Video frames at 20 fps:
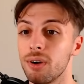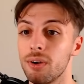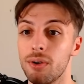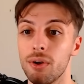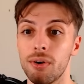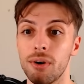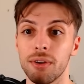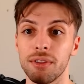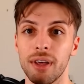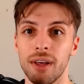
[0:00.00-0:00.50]

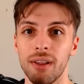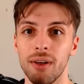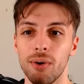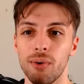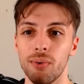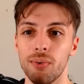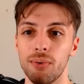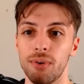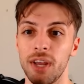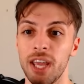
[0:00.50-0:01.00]
You're not
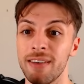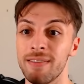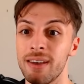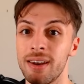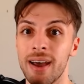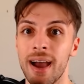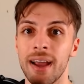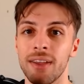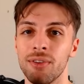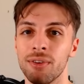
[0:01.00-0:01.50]
alone, even
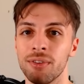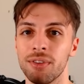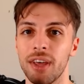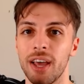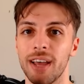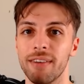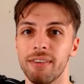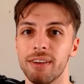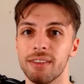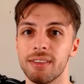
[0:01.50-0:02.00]
I don't
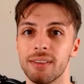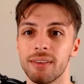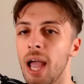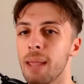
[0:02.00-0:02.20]
have it.